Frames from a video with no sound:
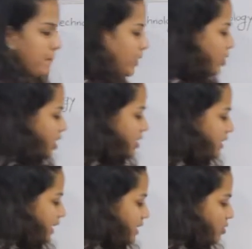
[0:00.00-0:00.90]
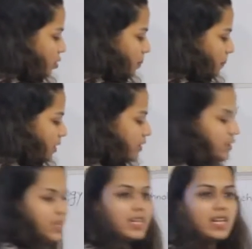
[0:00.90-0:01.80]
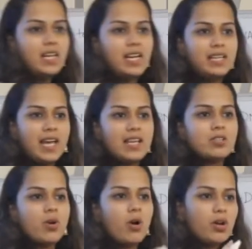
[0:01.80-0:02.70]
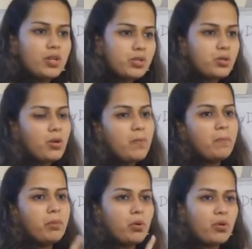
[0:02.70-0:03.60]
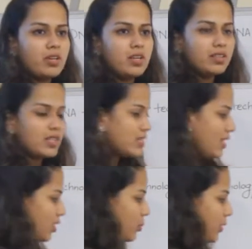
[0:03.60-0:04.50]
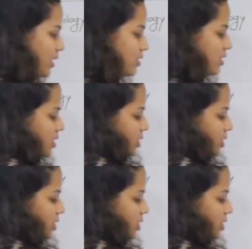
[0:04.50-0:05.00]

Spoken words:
because it has opened, it has also broken the sequence